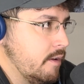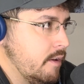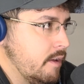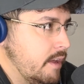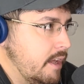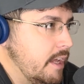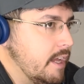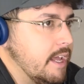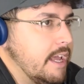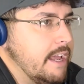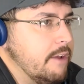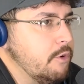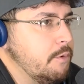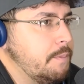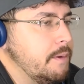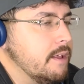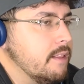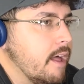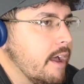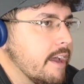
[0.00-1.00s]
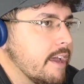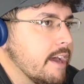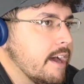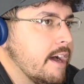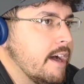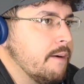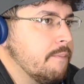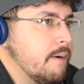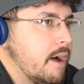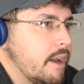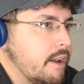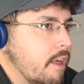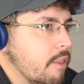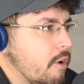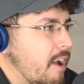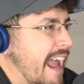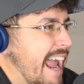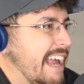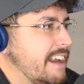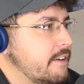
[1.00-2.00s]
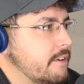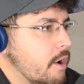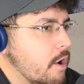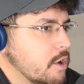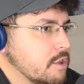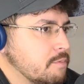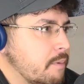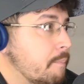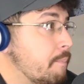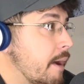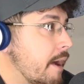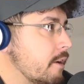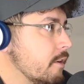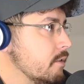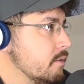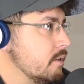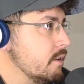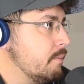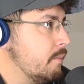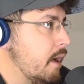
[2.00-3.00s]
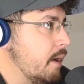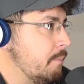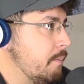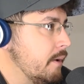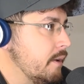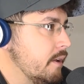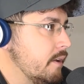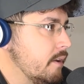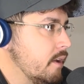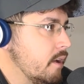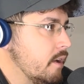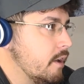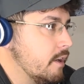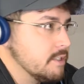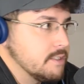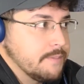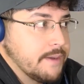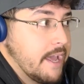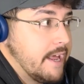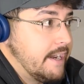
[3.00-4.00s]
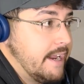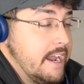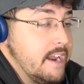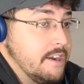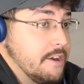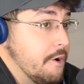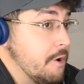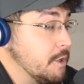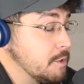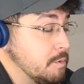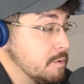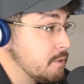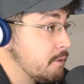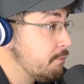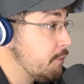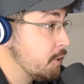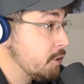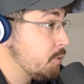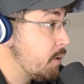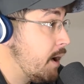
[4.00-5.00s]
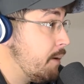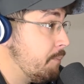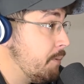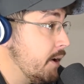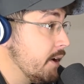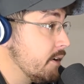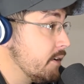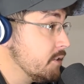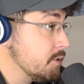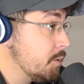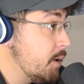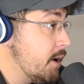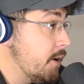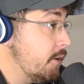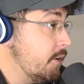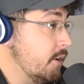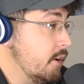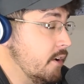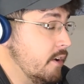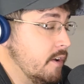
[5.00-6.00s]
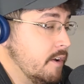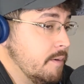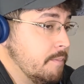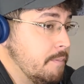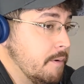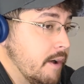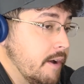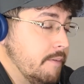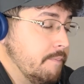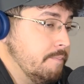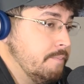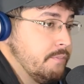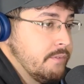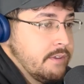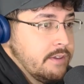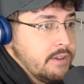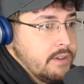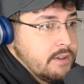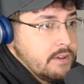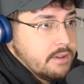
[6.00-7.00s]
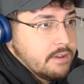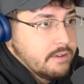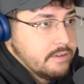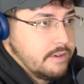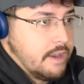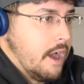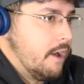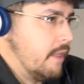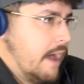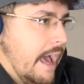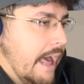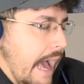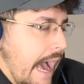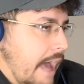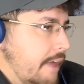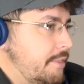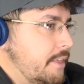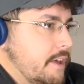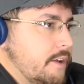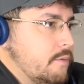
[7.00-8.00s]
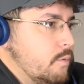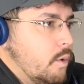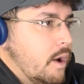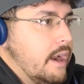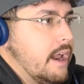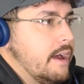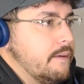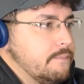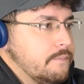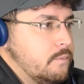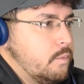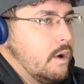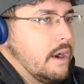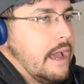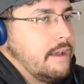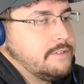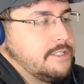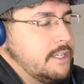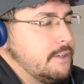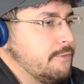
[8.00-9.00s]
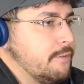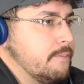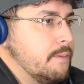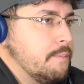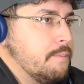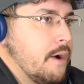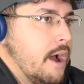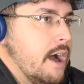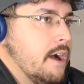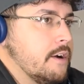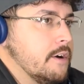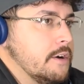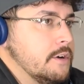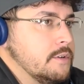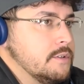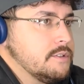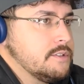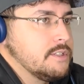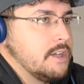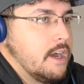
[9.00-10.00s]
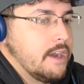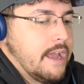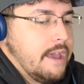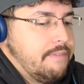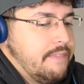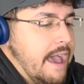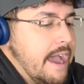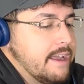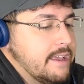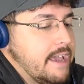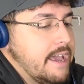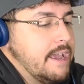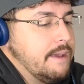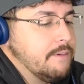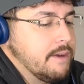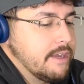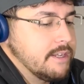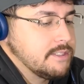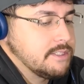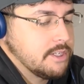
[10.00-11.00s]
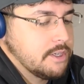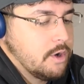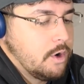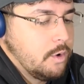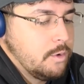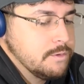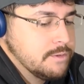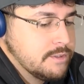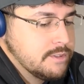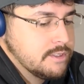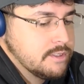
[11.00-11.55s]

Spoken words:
He would be like another Hayden Hurst, but better, in my opinion. Because, again, Hayden Hurst was a first-round pick as well. But, no, I think what I've seen from the Broncos, again, that game against the Colts,